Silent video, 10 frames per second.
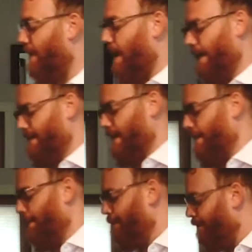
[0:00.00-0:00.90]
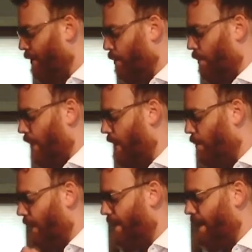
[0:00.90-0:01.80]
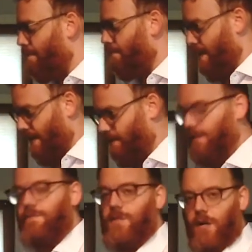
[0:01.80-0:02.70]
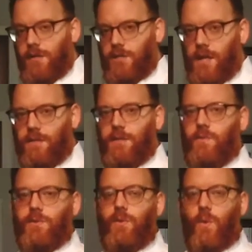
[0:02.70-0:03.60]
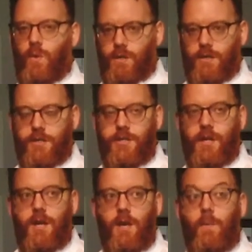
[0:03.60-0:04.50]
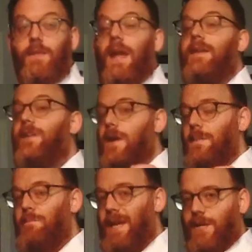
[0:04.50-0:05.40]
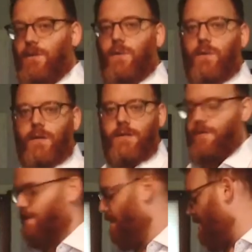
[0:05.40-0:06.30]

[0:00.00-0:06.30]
cocktail, I wanted a mix of dark chocolate with orange, and a very bitter orange.